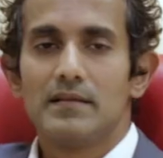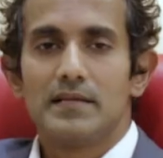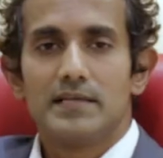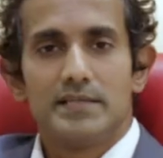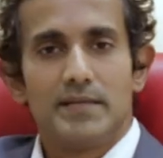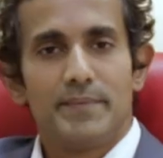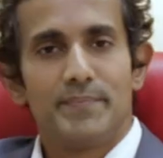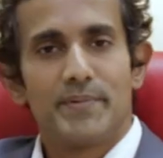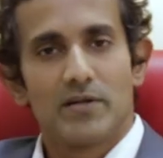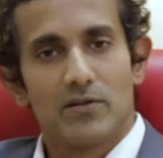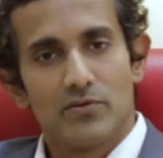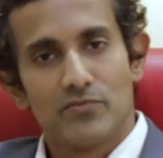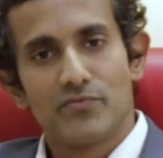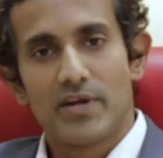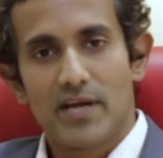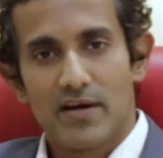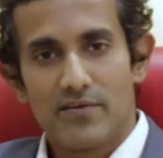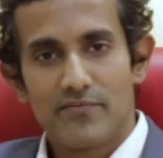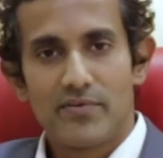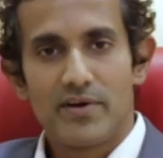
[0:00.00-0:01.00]
The typical
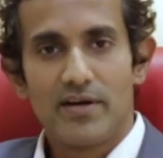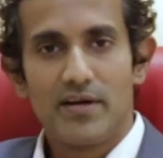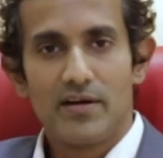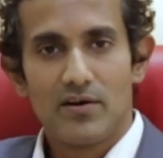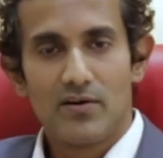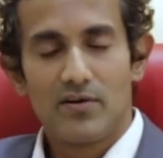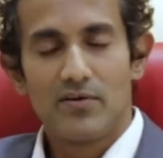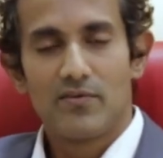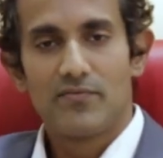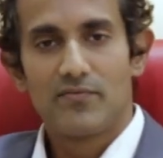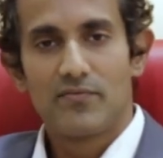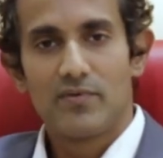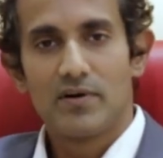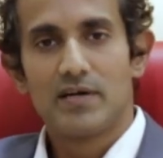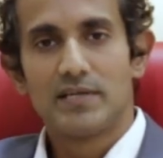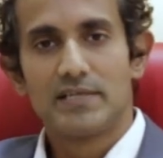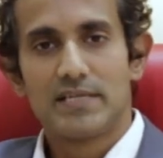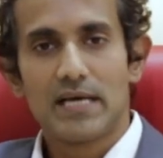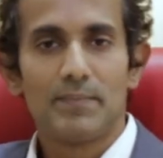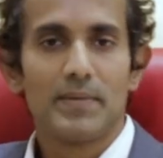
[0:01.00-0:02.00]
recovery of
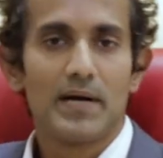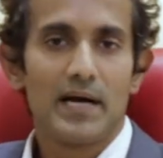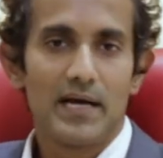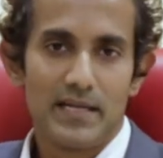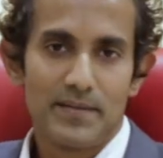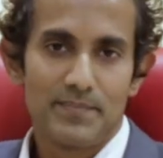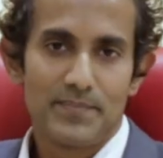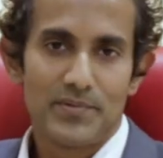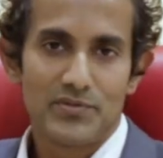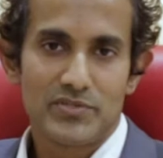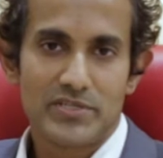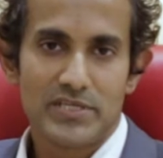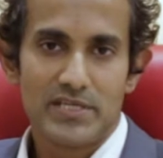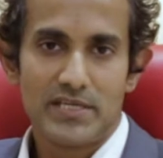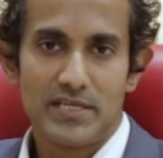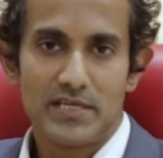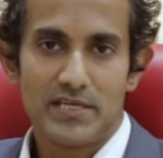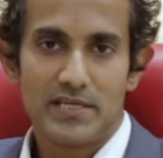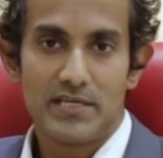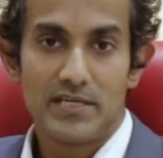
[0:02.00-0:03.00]
a double eyelid
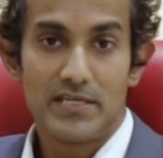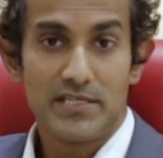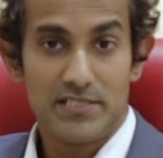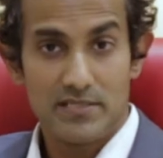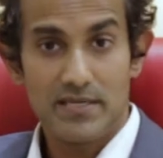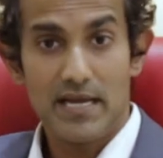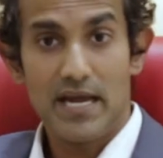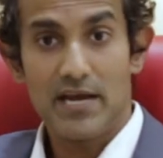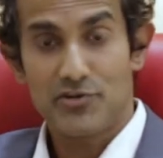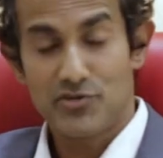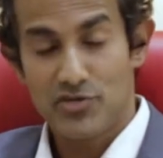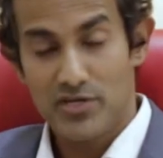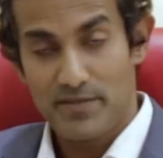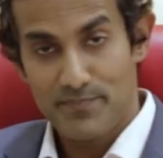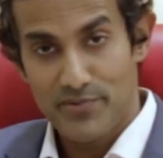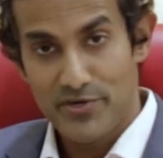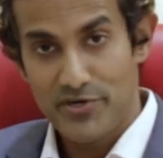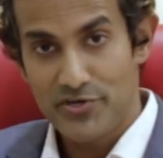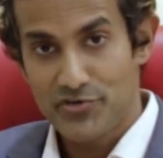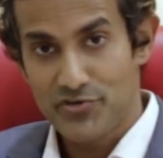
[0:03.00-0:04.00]
procedure is actually
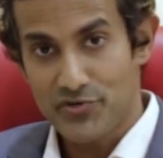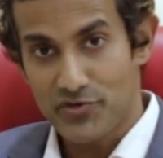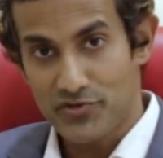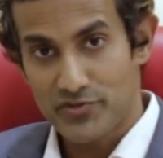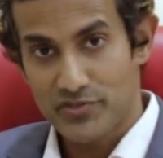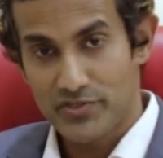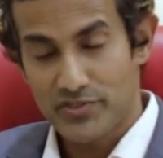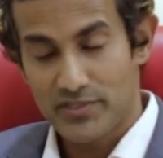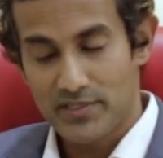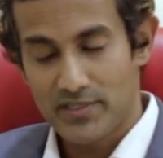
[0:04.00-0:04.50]
pretty short.